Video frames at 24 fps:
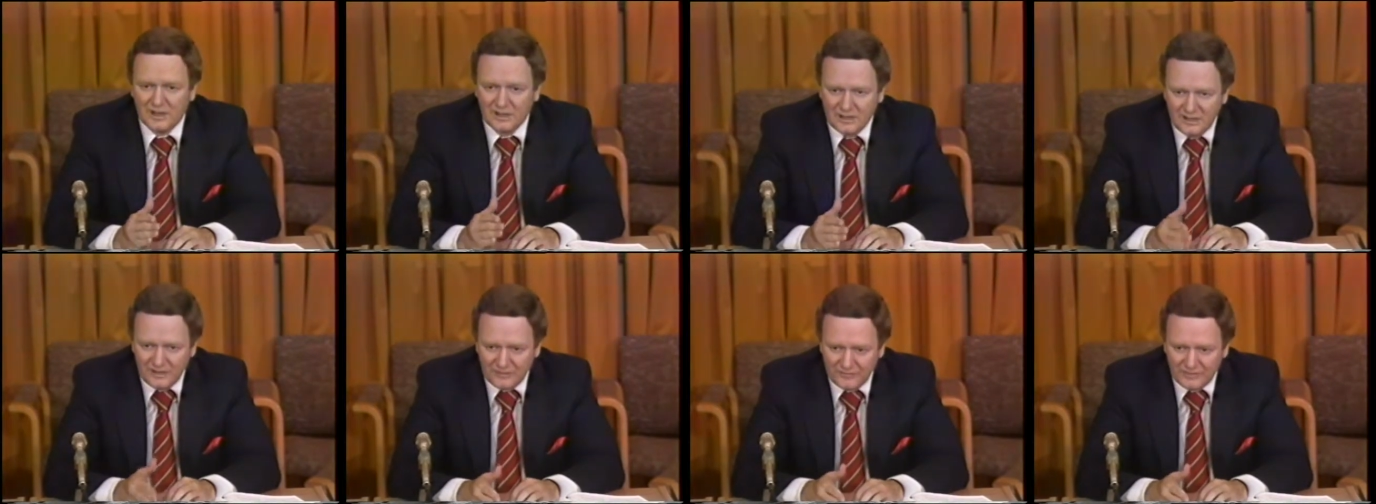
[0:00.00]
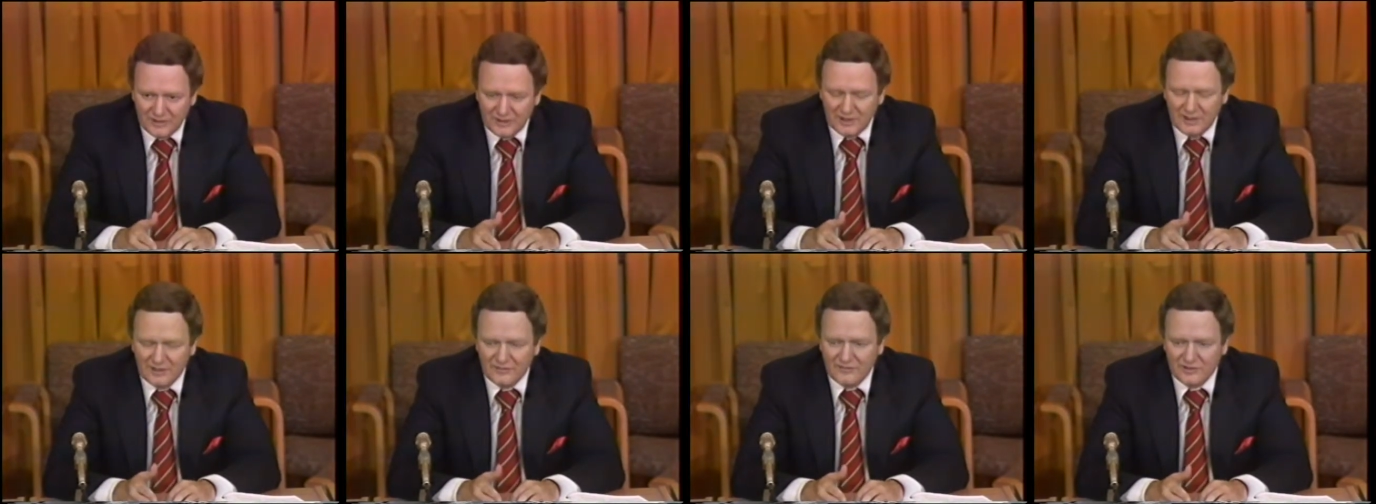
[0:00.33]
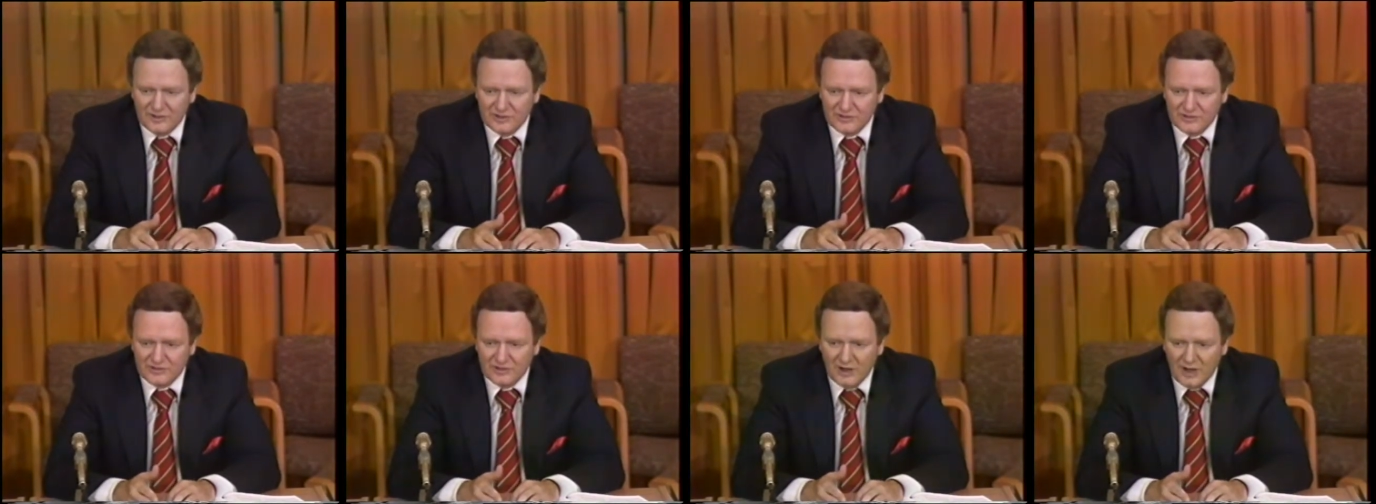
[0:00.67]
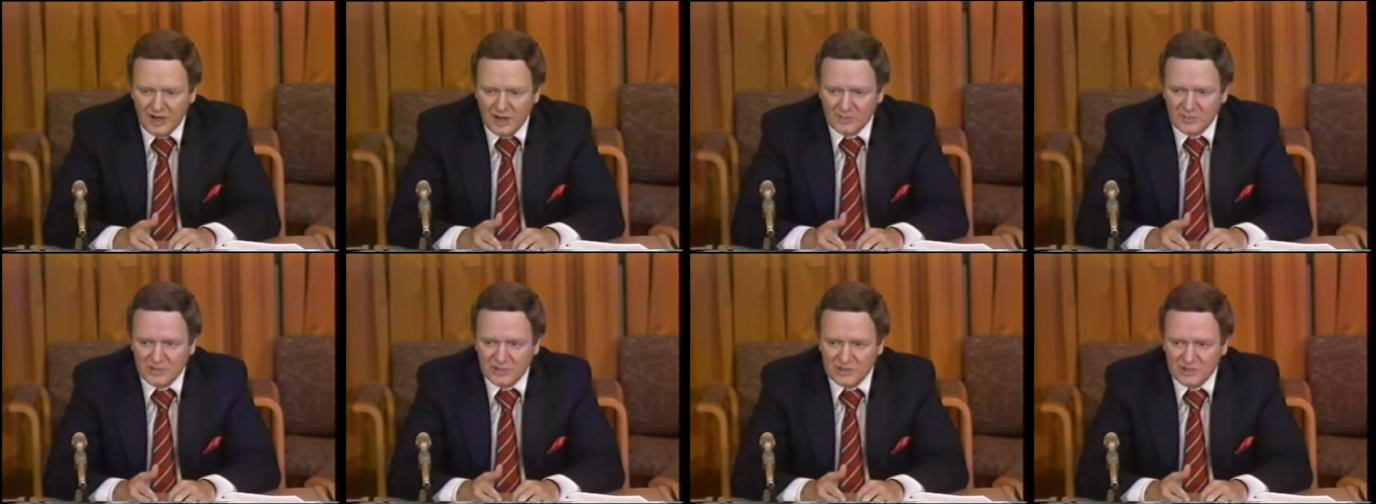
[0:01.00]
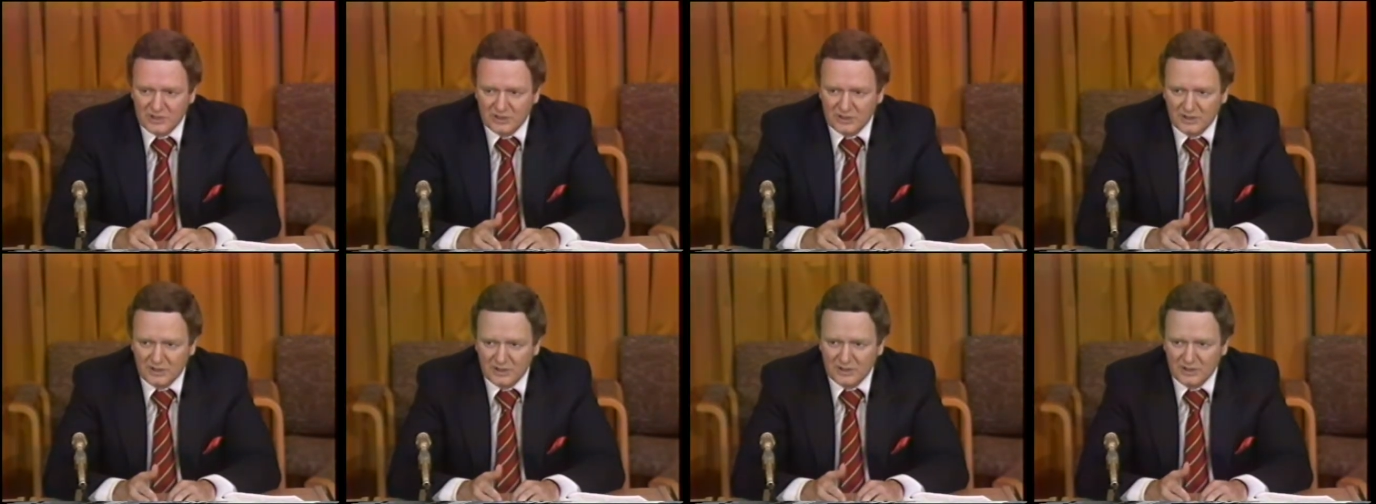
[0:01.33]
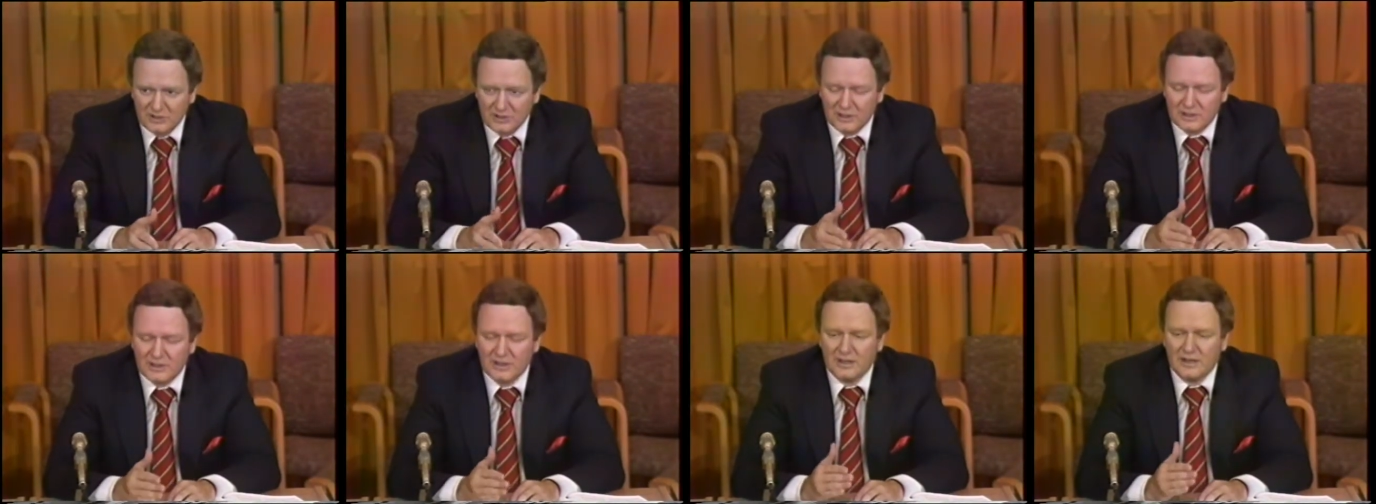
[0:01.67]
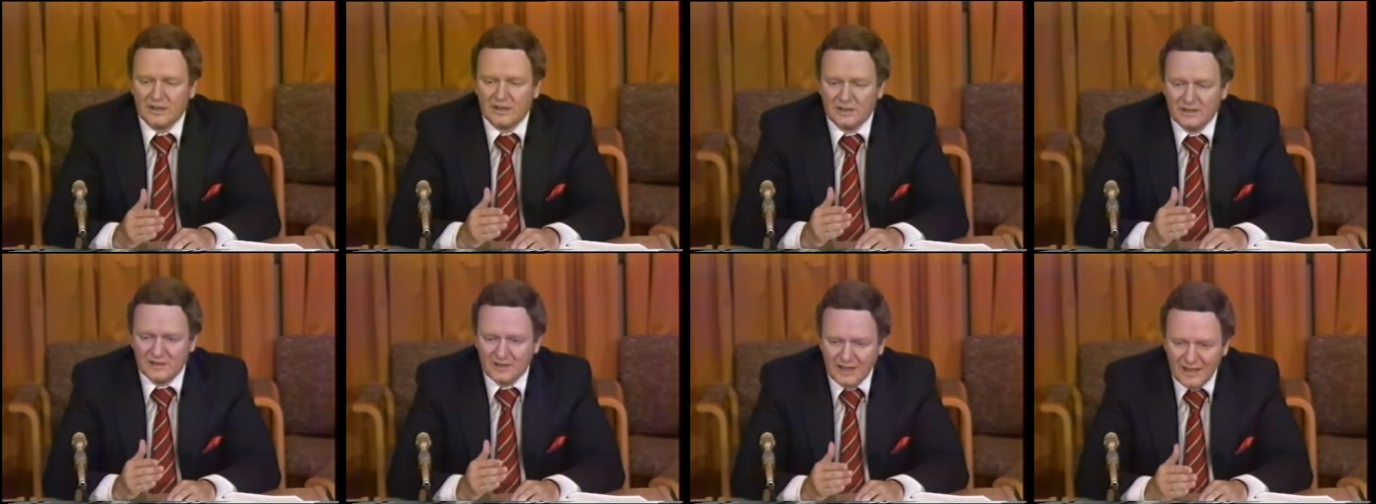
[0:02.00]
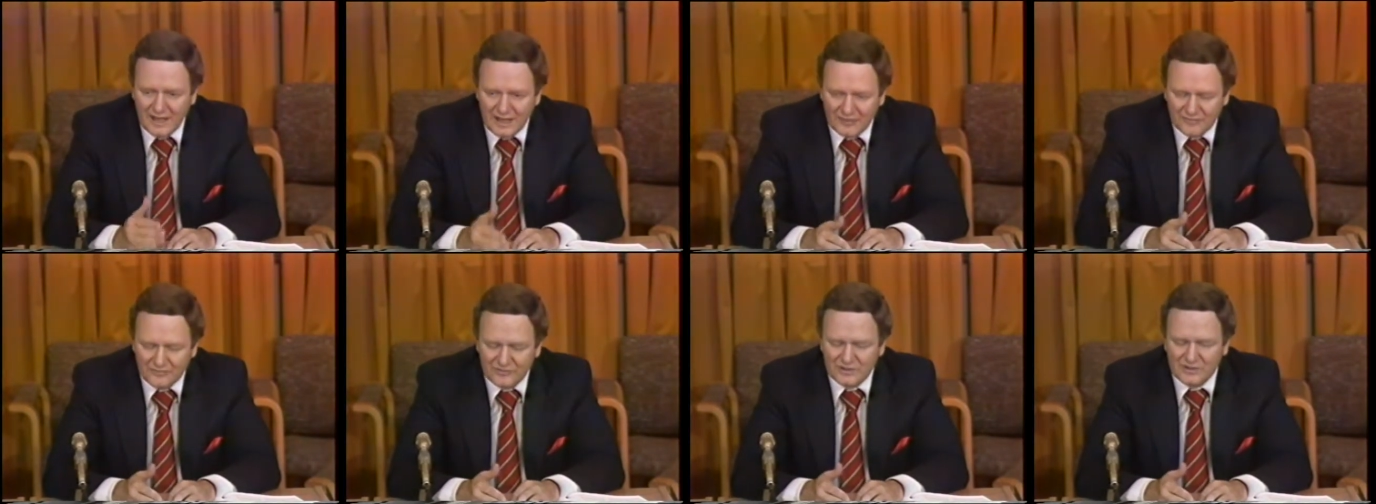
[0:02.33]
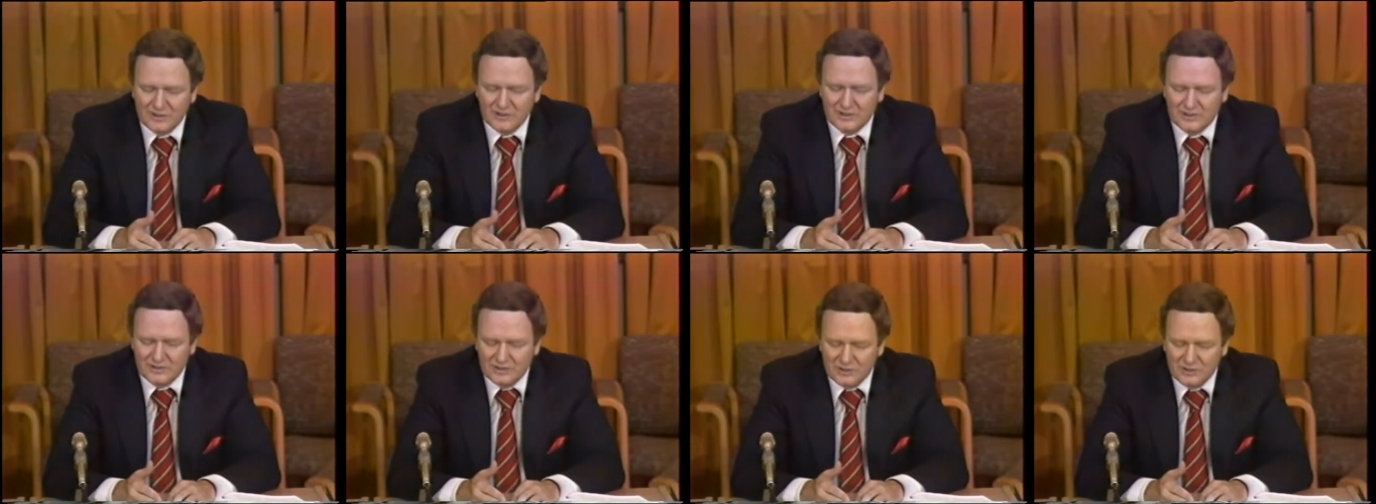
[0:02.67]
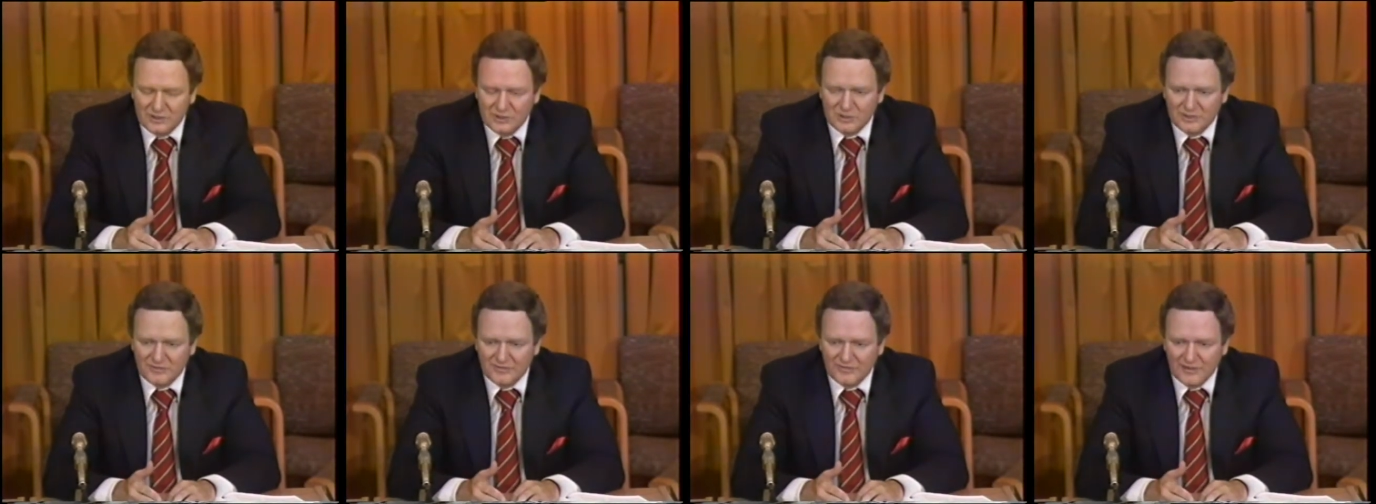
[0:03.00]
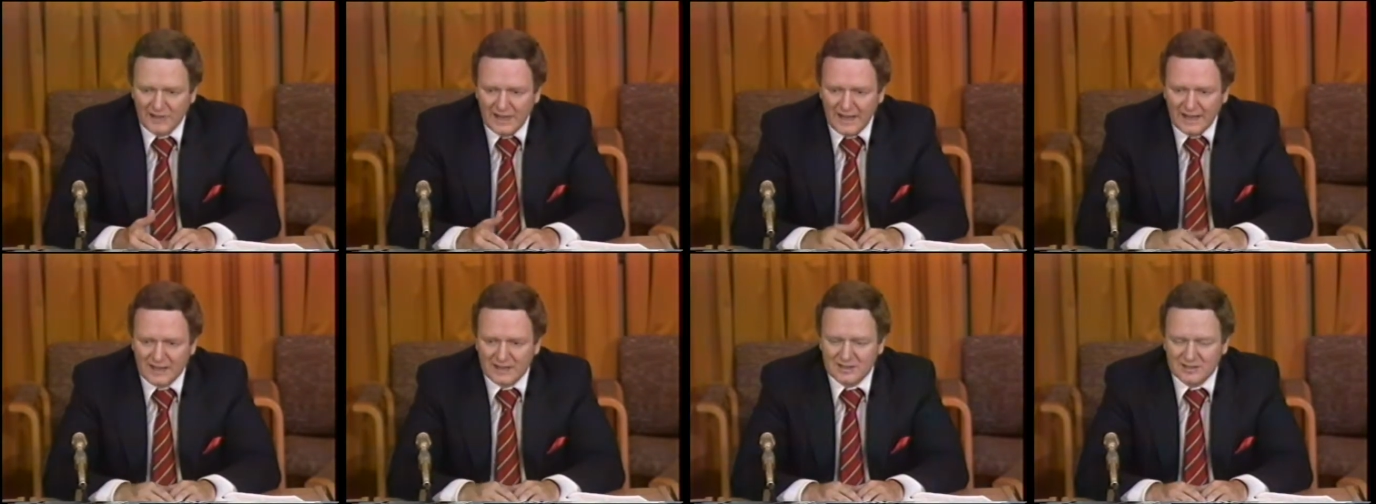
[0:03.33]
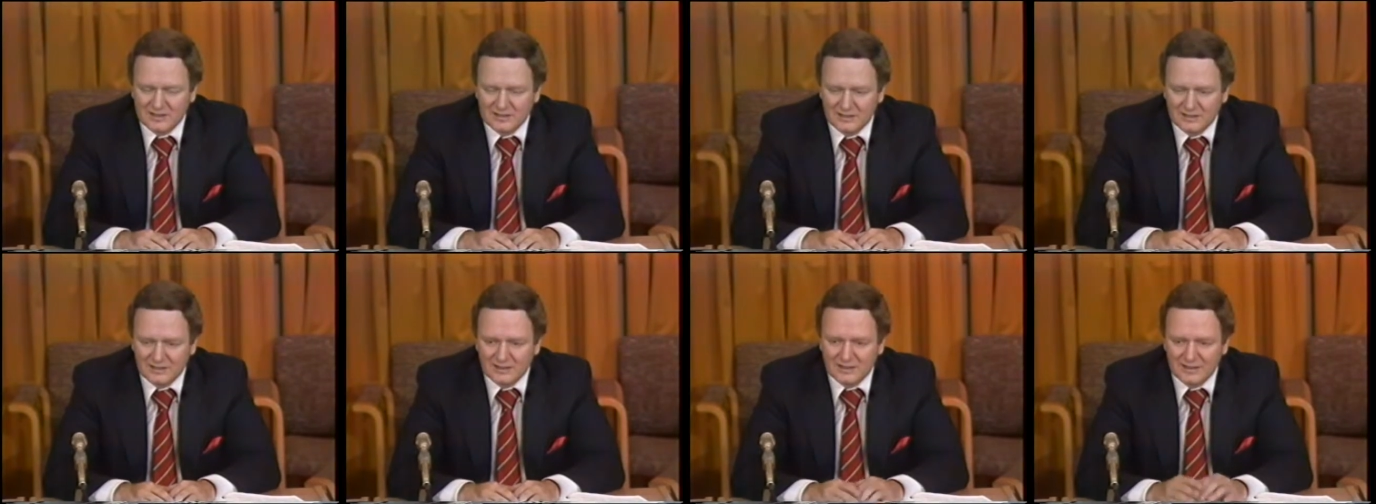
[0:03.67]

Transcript: if, the, if it's opportune to do it, you'd have to, in fact,